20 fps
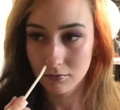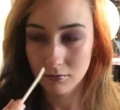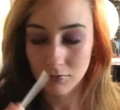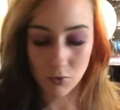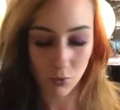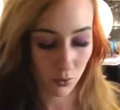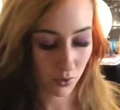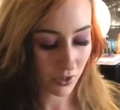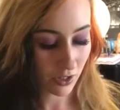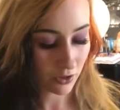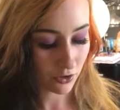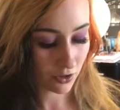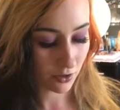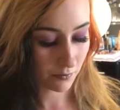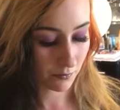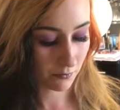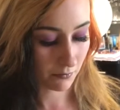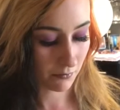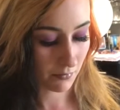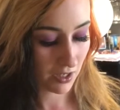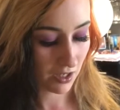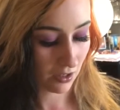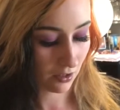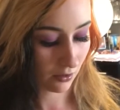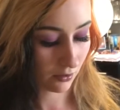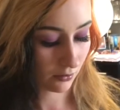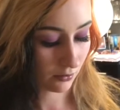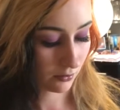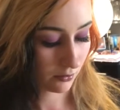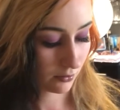Was that just me?
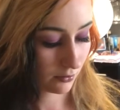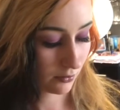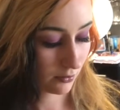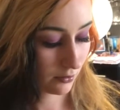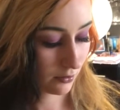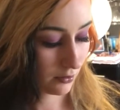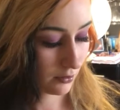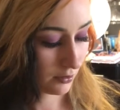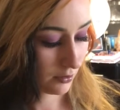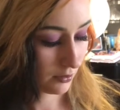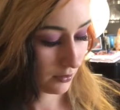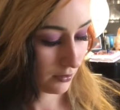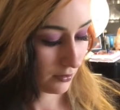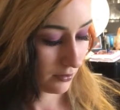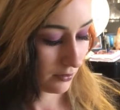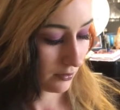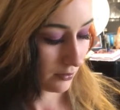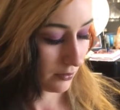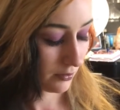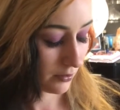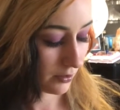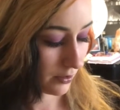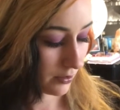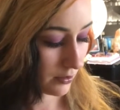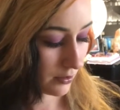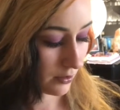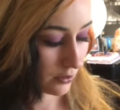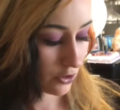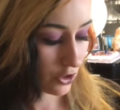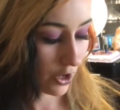Like,
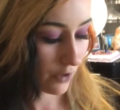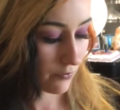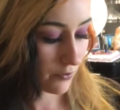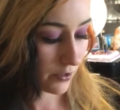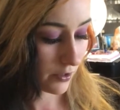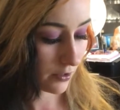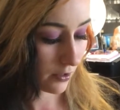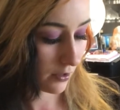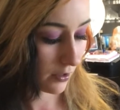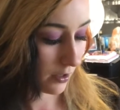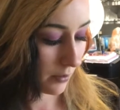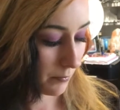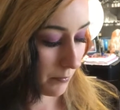did Jeffree still like